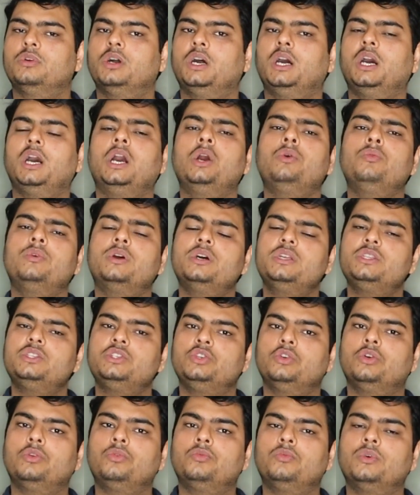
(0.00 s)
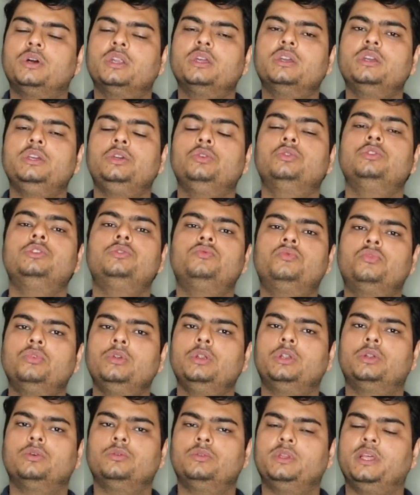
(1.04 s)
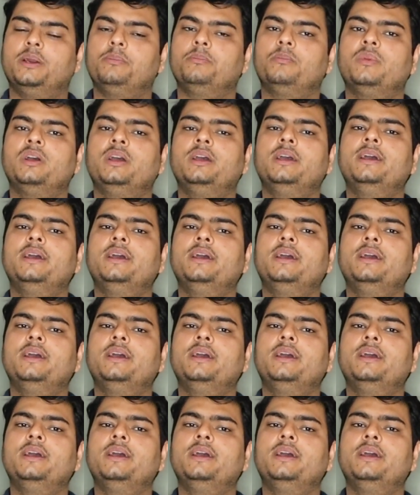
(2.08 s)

How was your work useful to them?